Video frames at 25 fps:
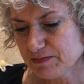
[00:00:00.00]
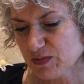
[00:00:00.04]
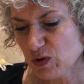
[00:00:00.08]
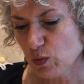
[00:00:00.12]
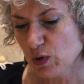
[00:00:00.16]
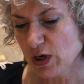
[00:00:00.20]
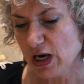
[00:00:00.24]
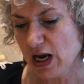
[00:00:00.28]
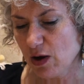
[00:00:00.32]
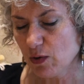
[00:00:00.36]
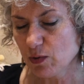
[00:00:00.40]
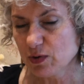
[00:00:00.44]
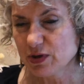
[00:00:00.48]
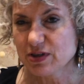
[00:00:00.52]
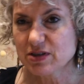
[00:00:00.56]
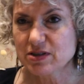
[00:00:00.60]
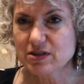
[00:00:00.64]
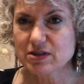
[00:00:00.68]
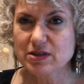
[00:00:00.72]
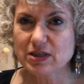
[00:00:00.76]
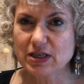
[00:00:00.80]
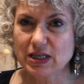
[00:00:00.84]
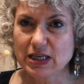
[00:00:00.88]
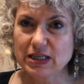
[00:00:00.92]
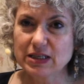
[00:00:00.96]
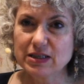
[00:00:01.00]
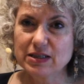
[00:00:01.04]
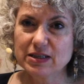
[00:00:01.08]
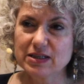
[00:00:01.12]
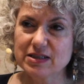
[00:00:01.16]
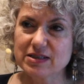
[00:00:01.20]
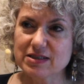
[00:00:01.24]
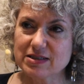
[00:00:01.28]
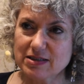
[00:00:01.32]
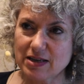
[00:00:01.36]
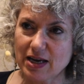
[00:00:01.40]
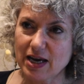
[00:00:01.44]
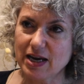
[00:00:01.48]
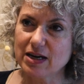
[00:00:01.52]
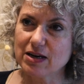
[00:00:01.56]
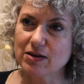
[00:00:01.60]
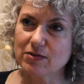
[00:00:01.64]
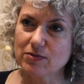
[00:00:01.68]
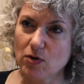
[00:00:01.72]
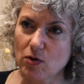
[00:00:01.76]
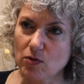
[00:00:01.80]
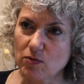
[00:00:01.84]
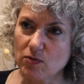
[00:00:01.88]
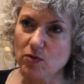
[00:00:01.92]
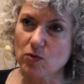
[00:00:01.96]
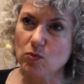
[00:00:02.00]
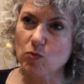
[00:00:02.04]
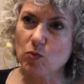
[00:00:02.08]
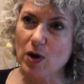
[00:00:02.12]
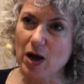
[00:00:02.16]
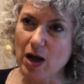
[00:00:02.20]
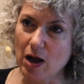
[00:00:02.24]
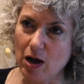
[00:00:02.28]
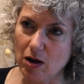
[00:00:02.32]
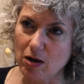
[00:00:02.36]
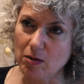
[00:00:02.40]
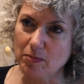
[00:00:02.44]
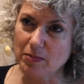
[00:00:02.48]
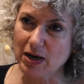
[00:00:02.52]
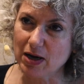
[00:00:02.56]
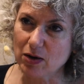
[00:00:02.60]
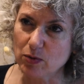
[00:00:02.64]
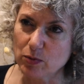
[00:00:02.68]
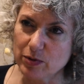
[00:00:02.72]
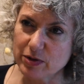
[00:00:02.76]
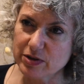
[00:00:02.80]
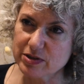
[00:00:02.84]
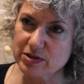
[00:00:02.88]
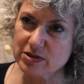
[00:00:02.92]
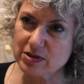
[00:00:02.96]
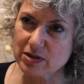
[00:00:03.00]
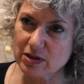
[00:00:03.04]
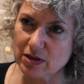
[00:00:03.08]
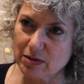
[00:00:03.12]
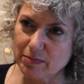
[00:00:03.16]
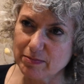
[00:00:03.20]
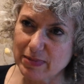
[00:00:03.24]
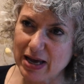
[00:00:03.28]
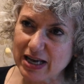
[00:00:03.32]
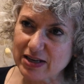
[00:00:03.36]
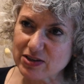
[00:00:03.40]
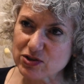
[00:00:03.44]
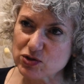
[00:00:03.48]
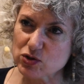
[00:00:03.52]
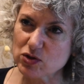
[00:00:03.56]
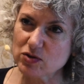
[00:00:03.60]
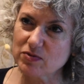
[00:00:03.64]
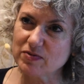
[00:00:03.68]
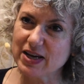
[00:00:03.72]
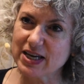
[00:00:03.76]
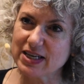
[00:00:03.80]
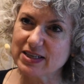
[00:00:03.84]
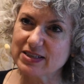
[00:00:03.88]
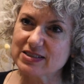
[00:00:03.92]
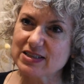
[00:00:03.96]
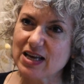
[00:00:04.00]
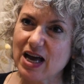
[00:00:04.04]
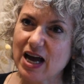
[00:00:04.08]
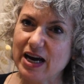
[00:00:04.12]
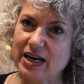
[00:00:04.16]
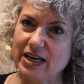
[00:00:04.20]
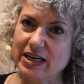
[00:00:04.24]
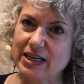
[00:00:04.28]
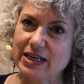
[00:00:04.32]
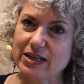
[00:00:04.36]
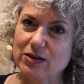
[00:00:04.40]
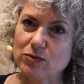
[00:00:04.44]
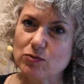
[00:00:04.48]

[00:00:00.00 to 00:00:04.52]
When I was in the state of overwhelm, I was a master of anxiety